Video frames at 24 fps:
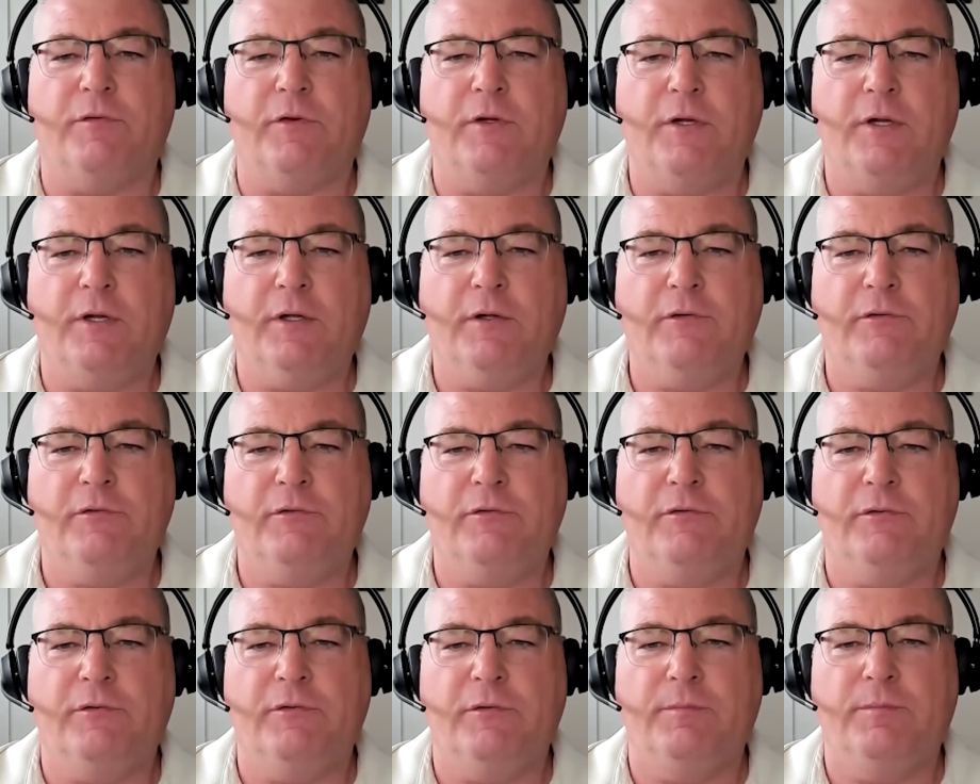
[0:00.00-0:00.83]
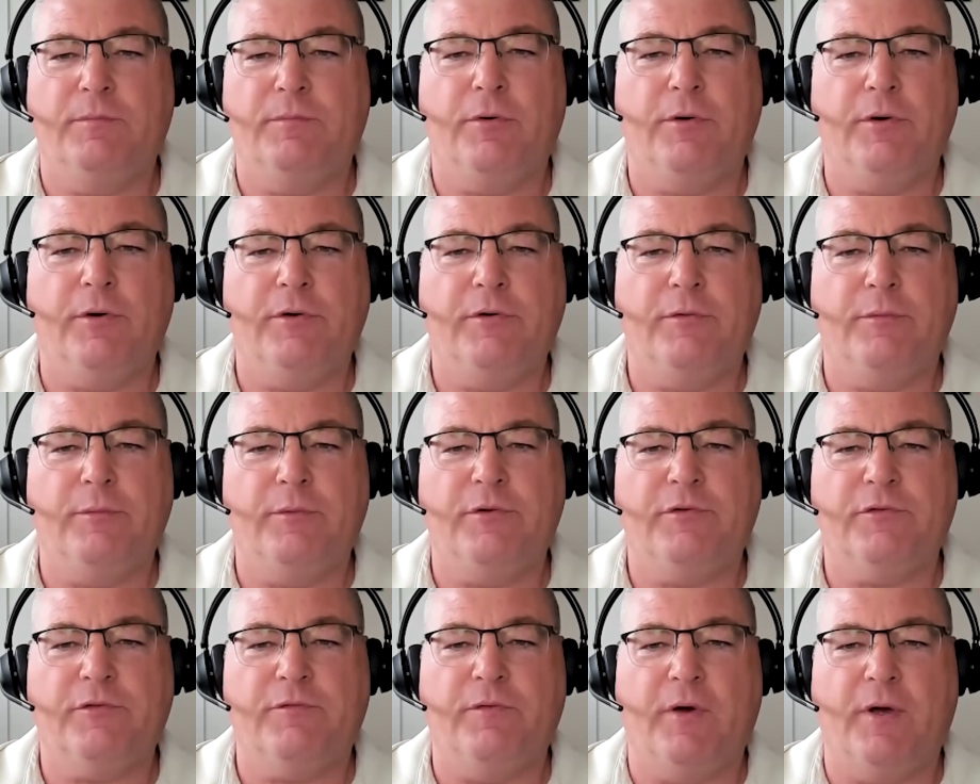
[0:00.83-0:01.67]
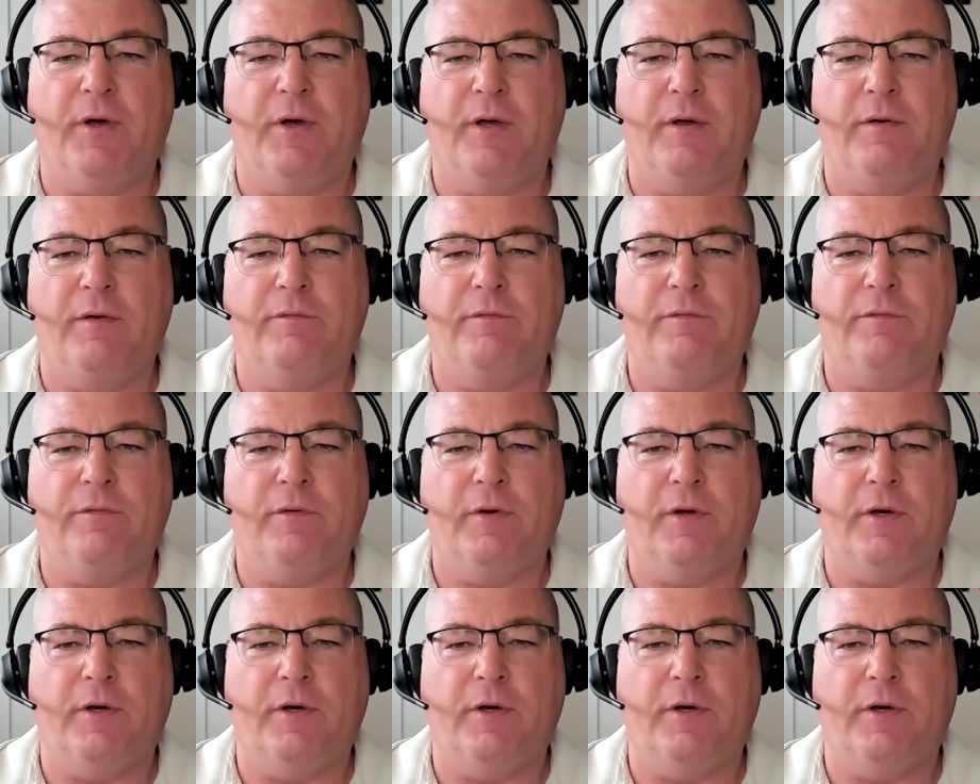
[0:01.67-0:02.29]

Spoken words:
Linux ported to RISC-V.